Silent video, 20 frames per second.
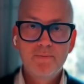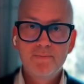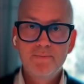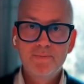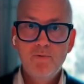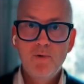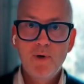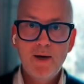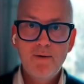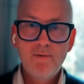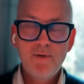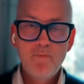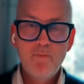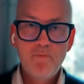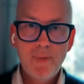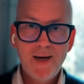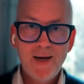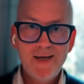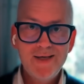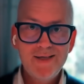You will have the
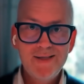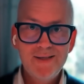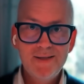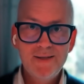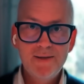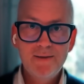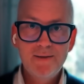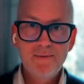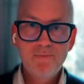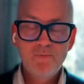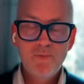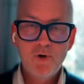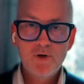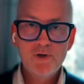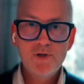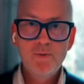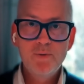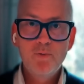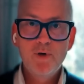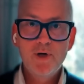best
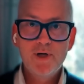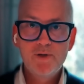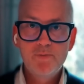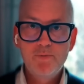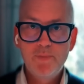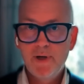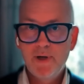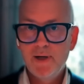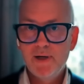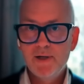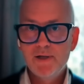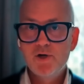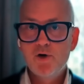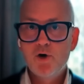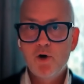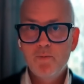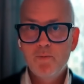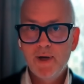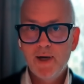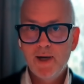possible experience
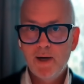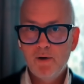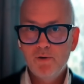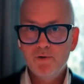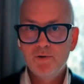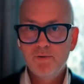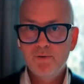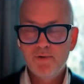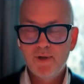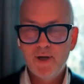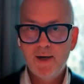coming out of